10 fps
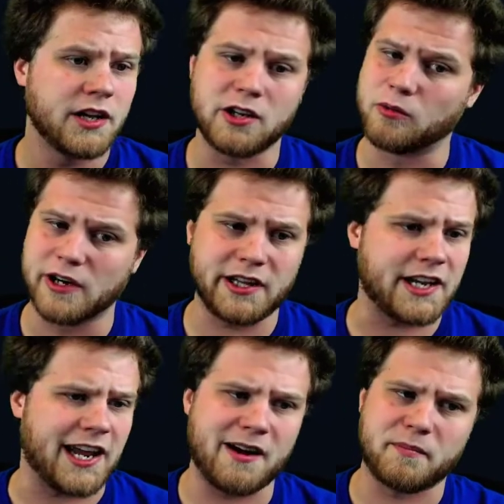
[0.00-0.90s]
you really
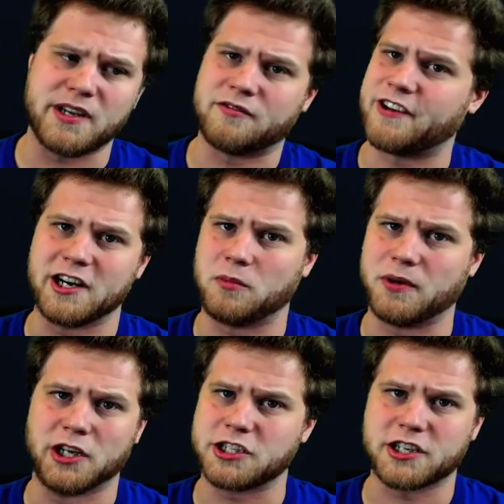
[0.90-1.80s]
can't beat Fatal
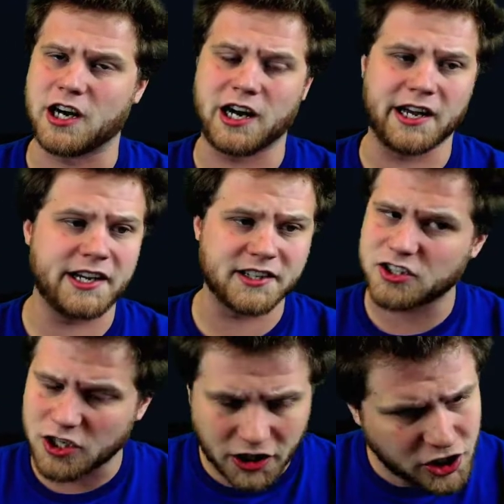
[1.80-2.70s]
Push. It is
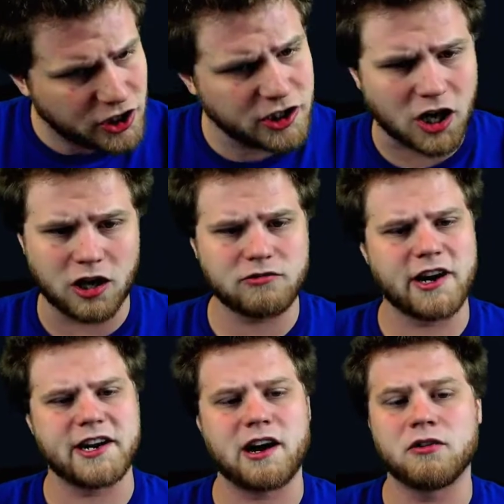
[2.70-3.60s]
such a good card
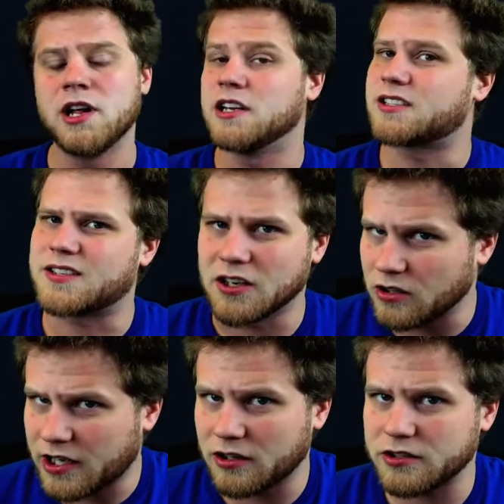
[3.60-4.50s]
right now. Still
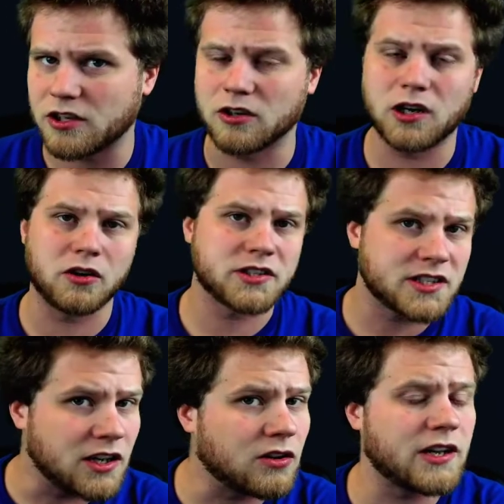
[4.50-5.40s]
kills Uro,
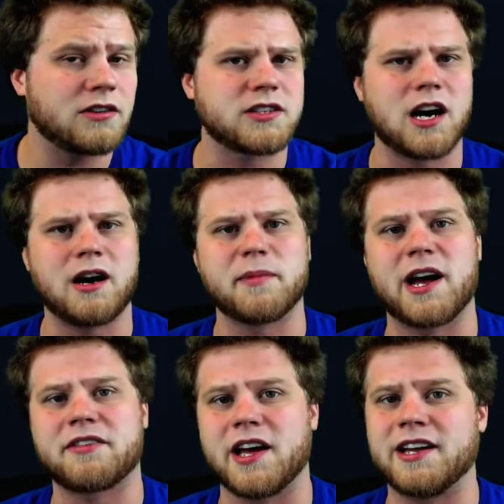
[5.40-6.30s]
still kills
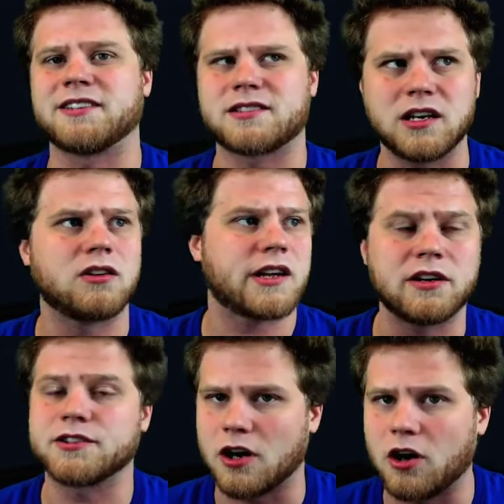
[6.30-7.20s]
Omnath, and still
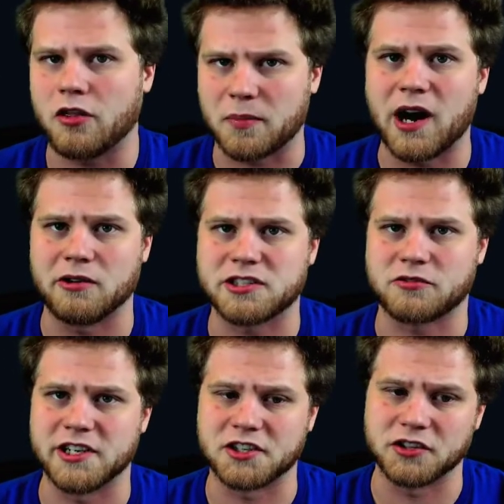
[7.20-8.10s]
kills all the Prowess
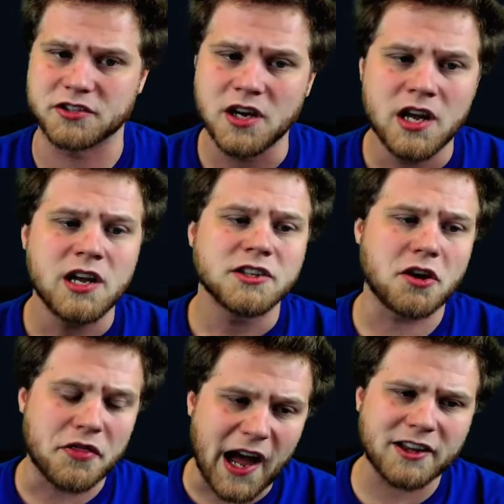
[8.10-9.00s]
creatures. So
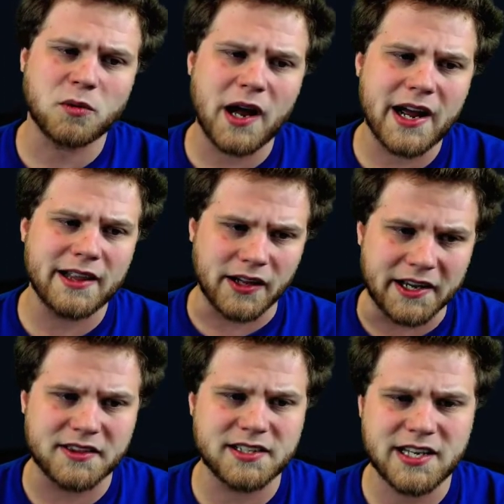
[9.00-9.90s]
that's why I
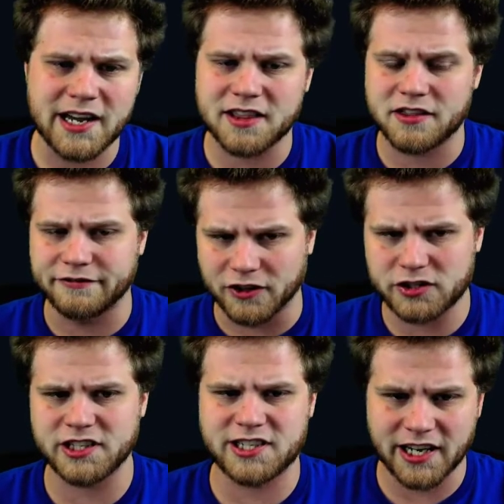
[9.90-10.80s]
like this deck. The
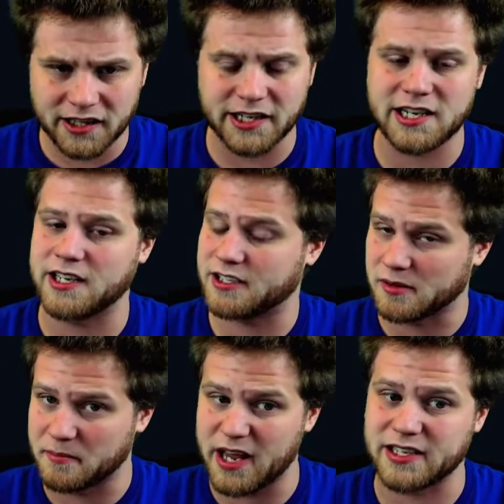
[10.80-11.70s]
versatility is
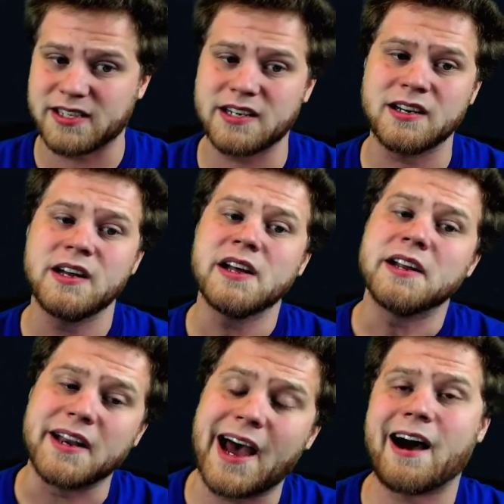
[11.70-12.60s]
amazing.
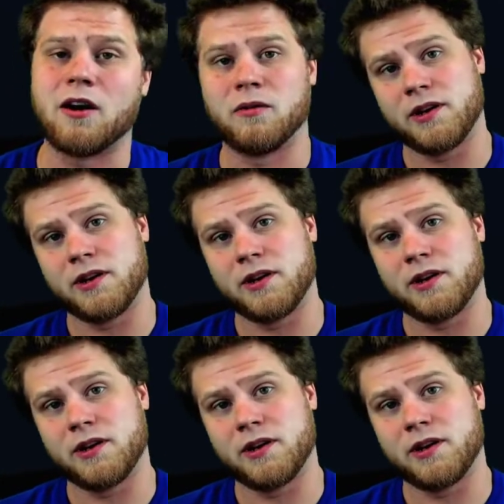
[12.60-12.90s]
Now,